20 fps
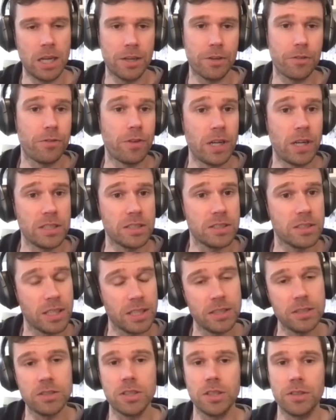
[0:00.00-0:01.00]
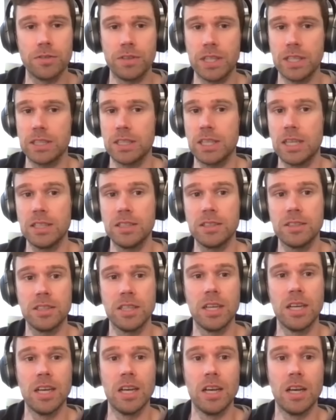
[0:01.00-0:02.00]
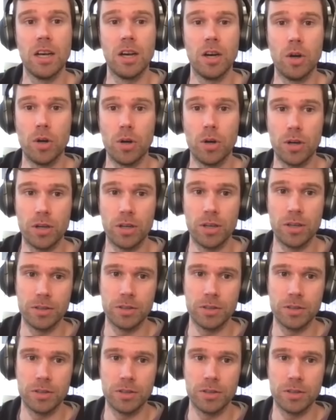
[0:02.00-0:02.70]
fasting, stuff like that, or